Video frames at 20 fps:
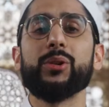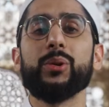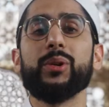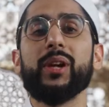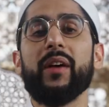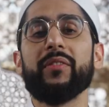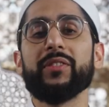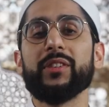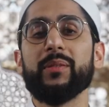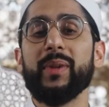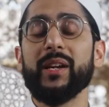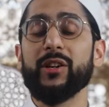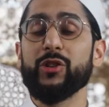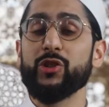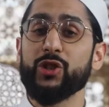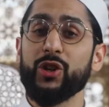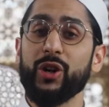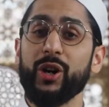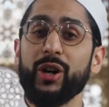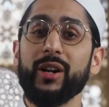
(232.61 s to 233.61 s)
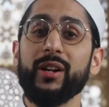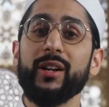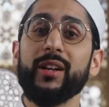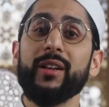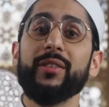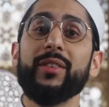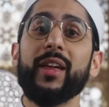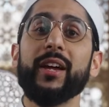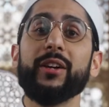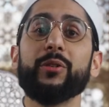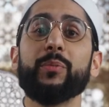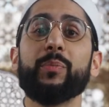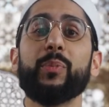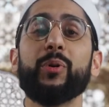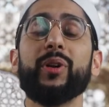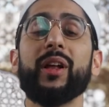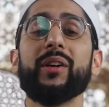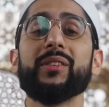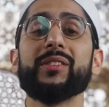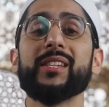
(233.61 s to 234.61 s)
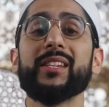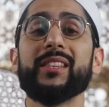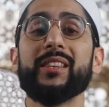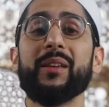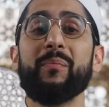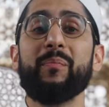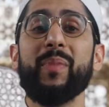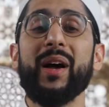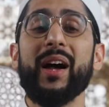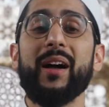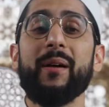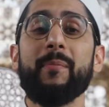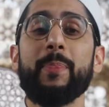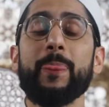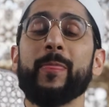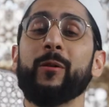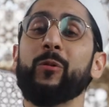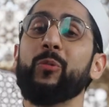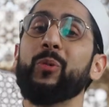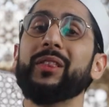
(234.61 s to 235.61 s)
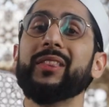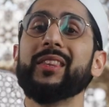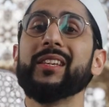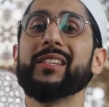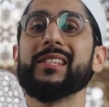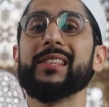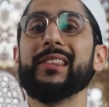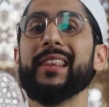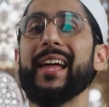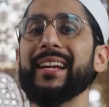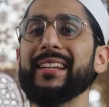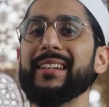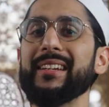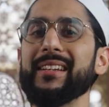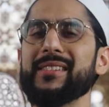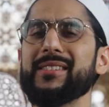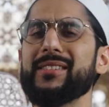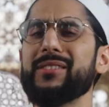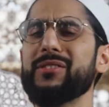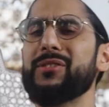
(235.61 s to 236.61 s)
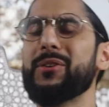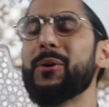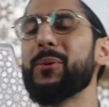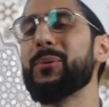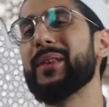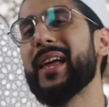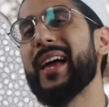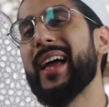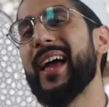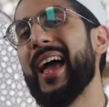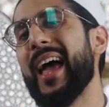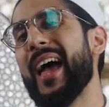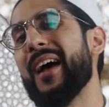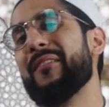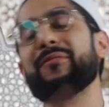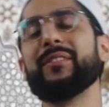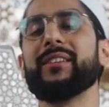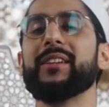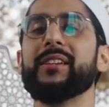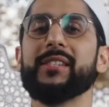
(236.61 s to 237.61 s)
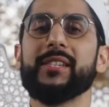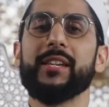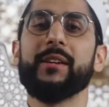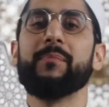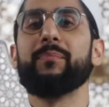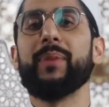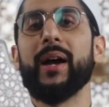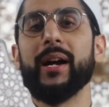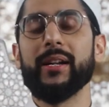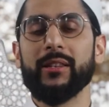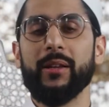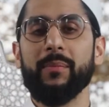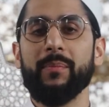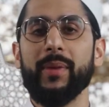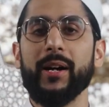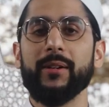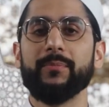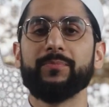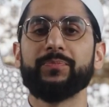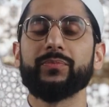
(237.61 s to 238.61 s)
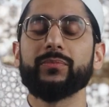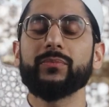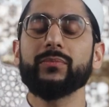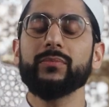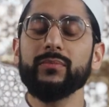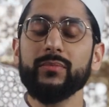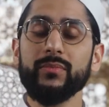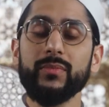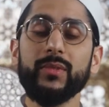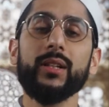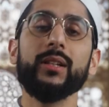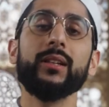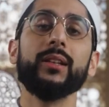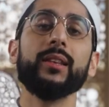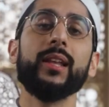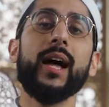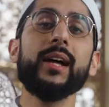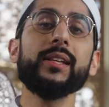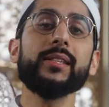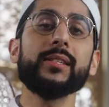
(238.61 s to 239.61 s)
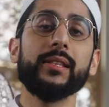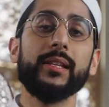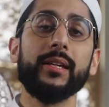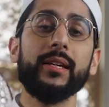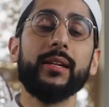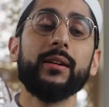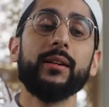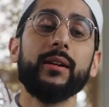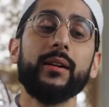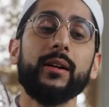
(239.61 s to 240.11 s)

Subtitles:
so you have to make sure that you're pronouncing the ba with this lightness. Don't let heaviness impact the ba. Lastly,